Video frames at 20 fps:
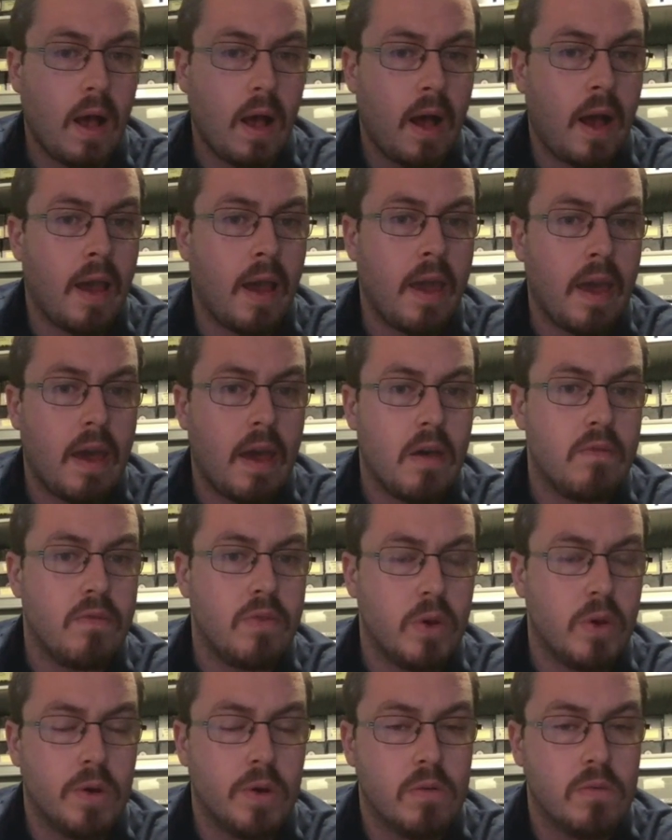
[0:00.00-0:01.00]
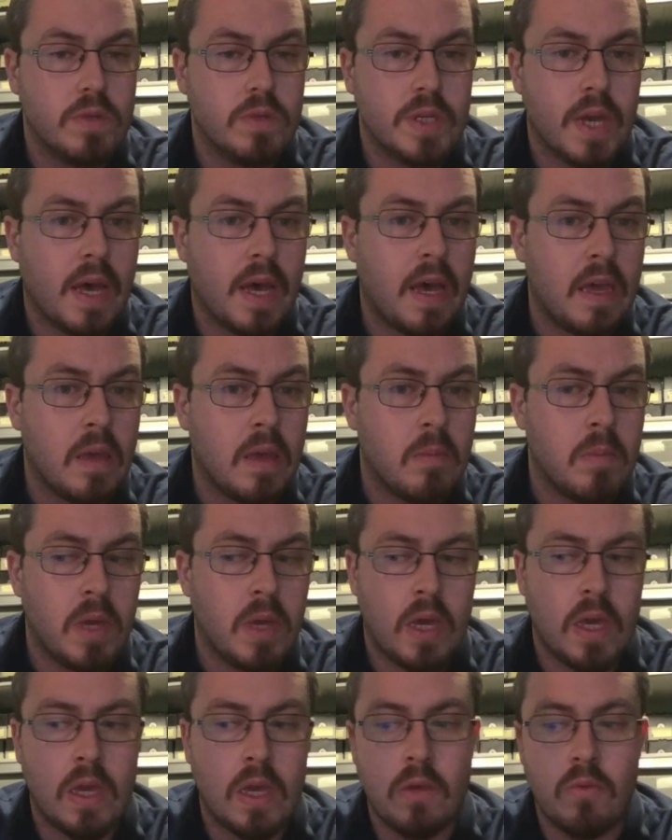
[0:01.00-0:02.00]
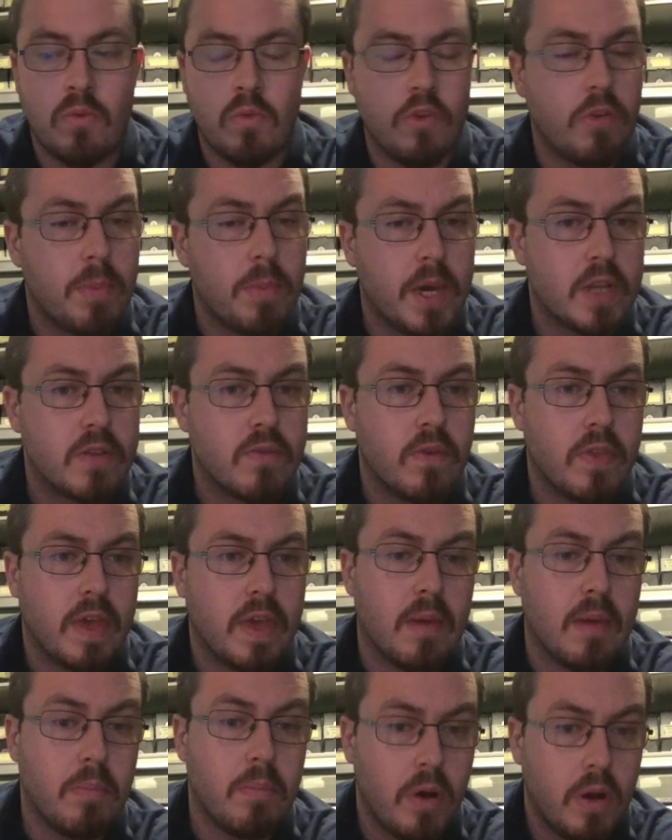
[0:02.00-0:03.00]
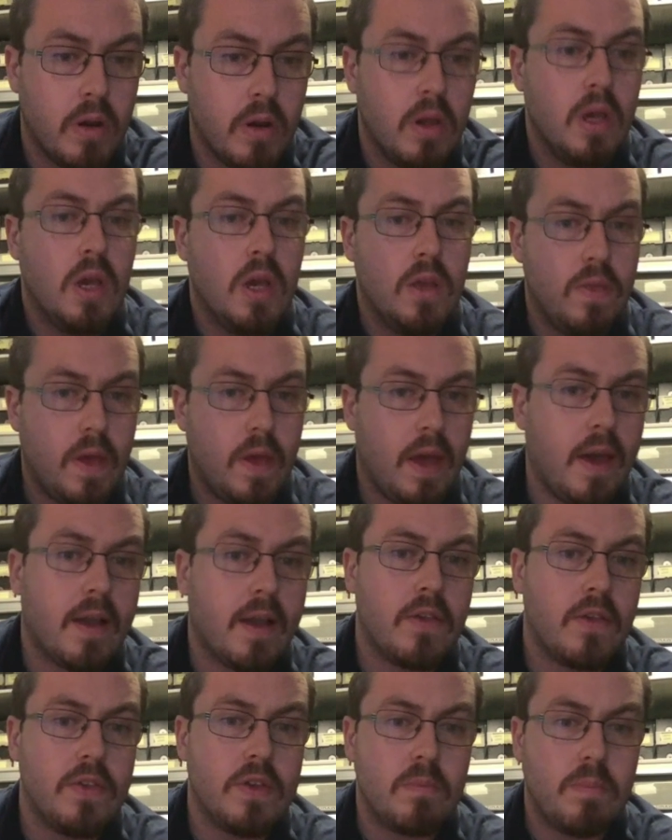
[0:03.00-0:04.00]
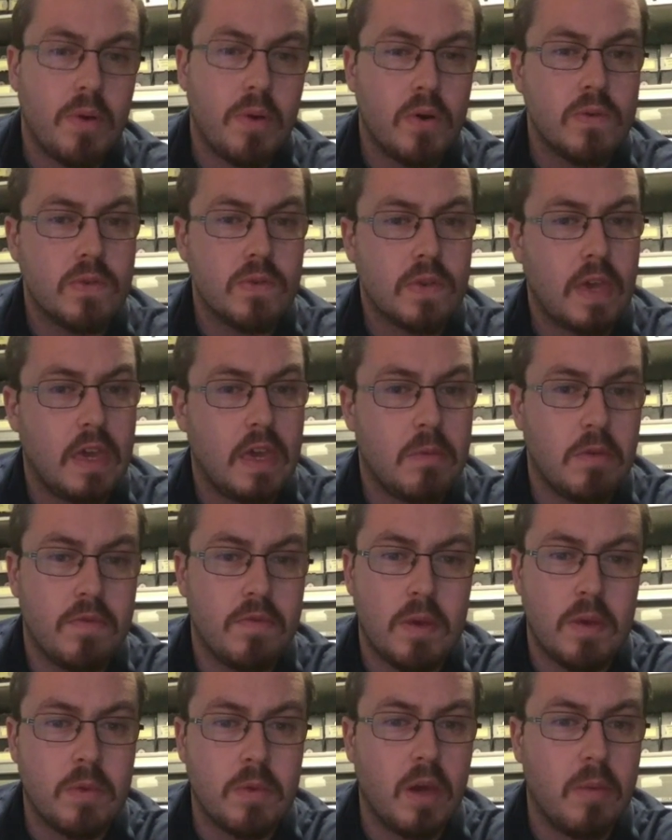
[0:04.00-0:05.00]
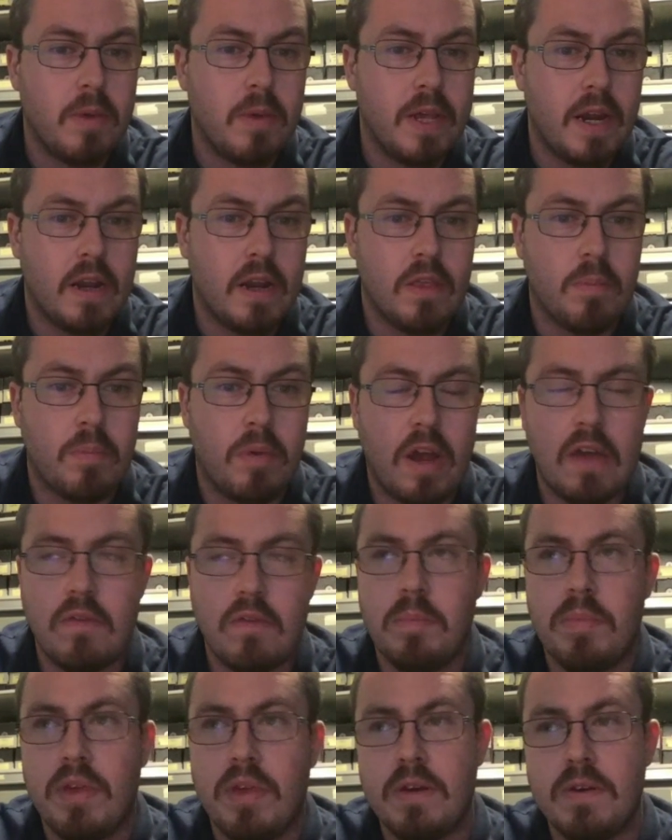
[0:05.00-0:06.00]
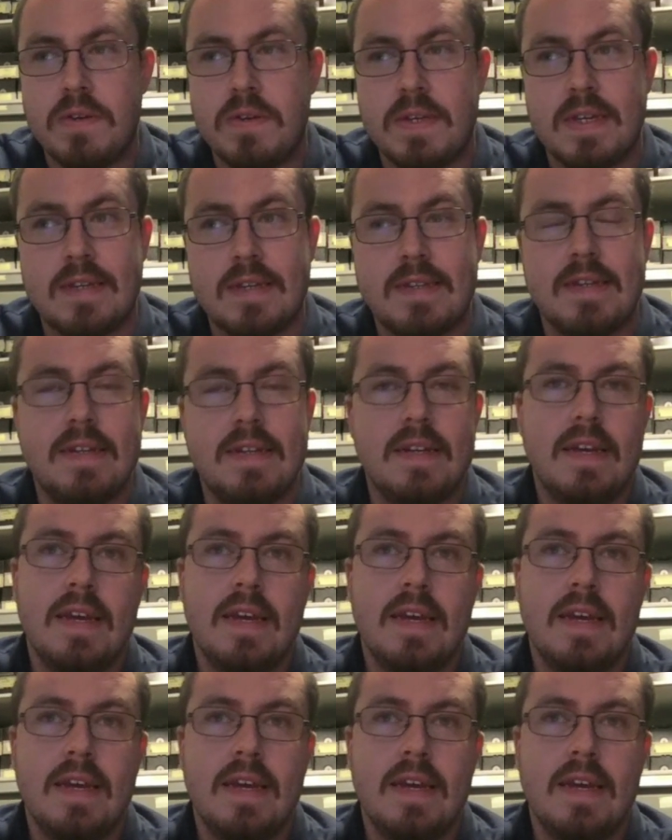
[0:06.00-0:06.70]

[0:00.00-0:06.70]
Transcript: I have no time and respect for that. But the heckling post game of them coming out of the private players exit,